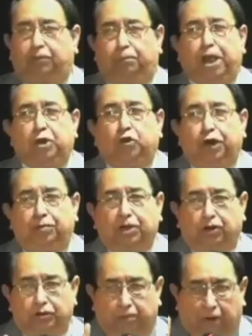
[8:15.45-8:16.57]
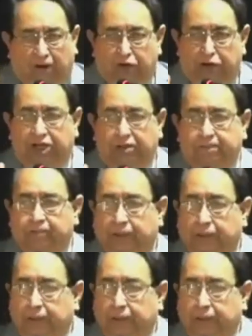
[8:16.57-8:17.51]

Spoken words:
of penury, because of poverty.